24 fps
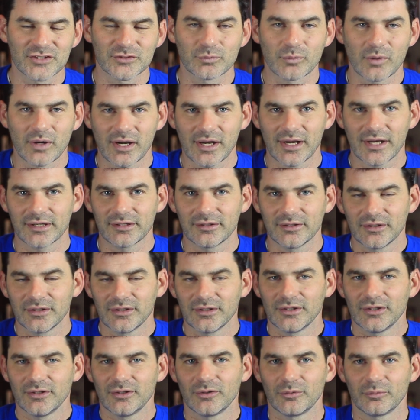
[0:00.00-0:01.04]
is why
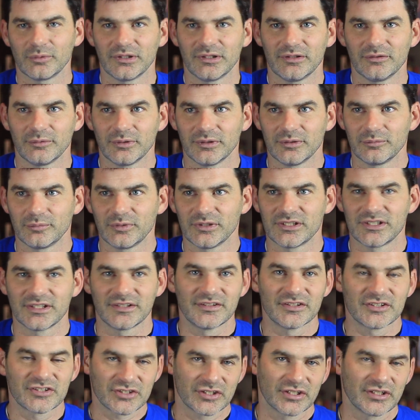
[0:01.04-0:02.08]
we
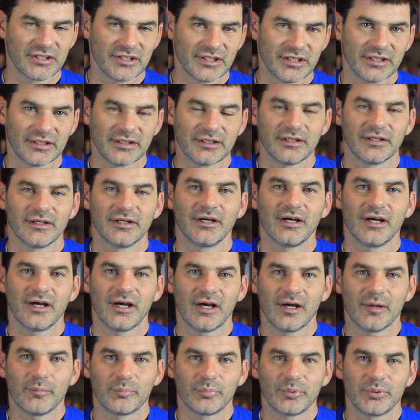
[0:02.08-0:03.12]
did the shindig
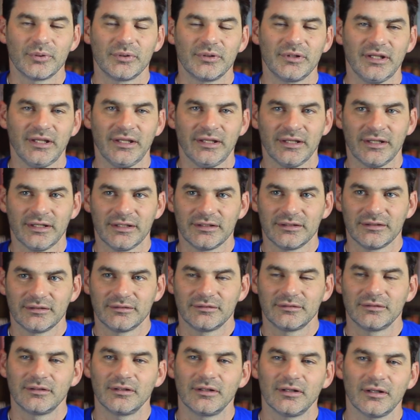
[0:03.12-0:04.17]
up
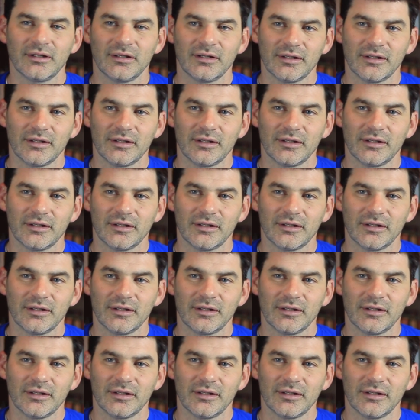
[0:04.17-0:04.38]
in